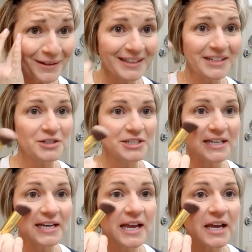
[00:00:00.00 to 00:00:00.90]
into your skin.
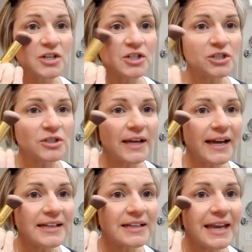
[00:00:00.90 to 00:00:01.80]
Just kind
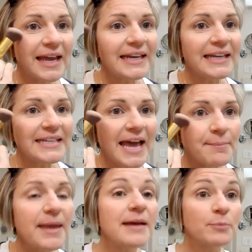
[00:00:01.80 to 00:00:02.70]
of lightly tap it
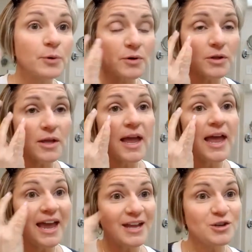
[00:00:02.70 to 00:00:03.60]
and pull,
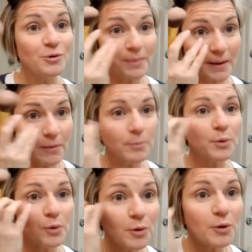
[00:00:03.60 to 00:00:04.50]
and you will be able to
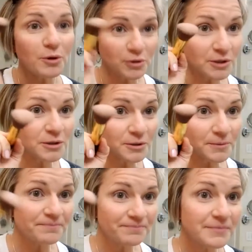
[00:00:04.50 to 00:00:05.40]
pull those little
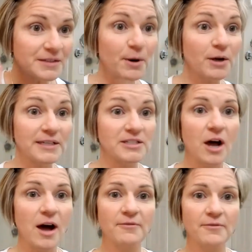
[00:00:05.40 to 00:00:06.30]
sparklies
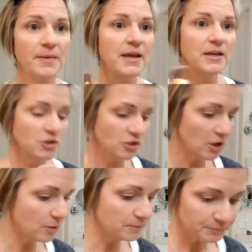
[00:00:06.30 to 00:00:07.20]
off.
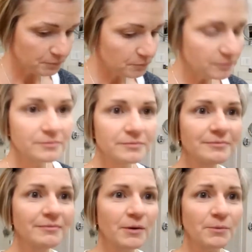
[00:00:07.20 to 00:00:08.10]
So
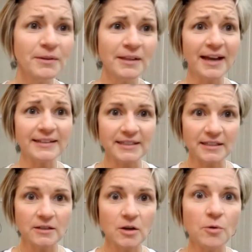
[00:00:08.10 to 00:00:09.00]
really, I didn't
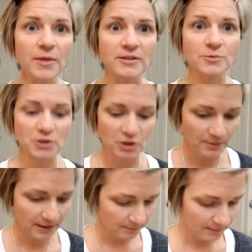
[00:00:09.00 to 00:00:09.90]
know that's what she
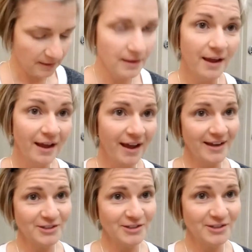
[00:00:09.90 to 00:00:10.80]
recommended. I
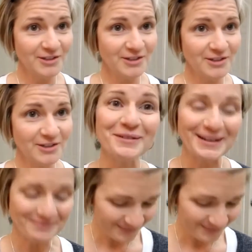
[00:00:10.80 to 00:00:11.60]
just the hard way.